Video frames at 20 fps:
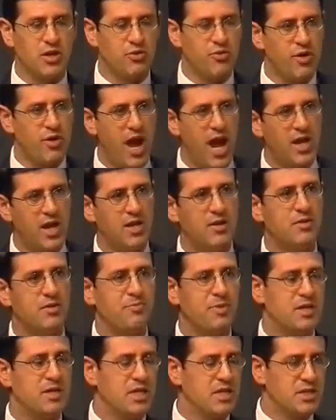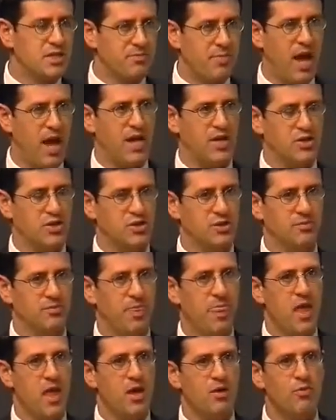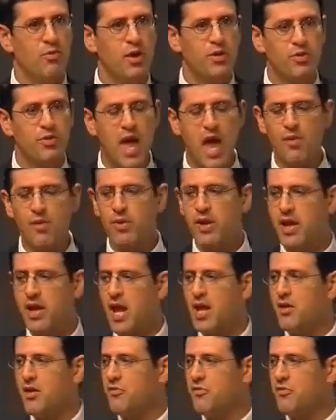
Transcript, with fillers: created participation. With that, we get